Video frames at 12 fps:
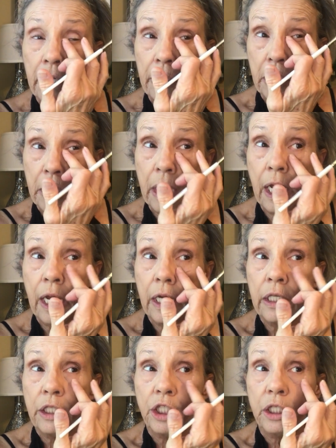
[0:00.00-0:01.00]
Then
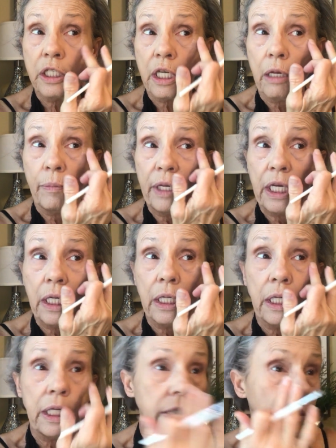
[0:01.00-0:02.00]
I just come
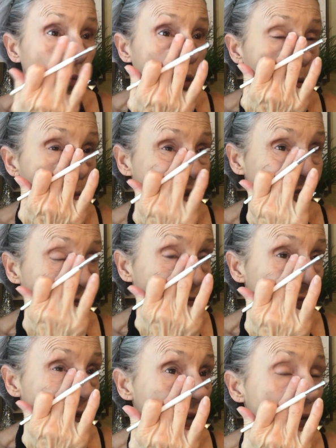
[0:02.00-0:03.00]
in and with my
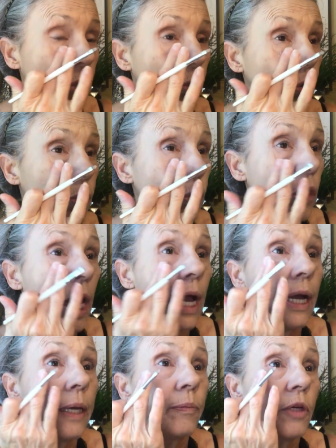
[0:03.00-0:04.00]
finger,
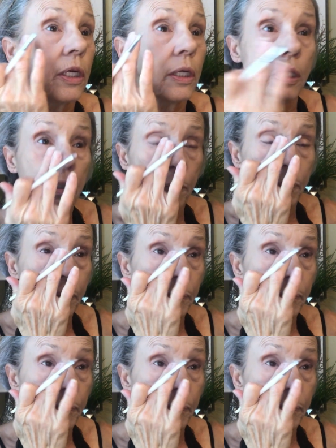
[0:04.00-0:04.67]
I'm gonna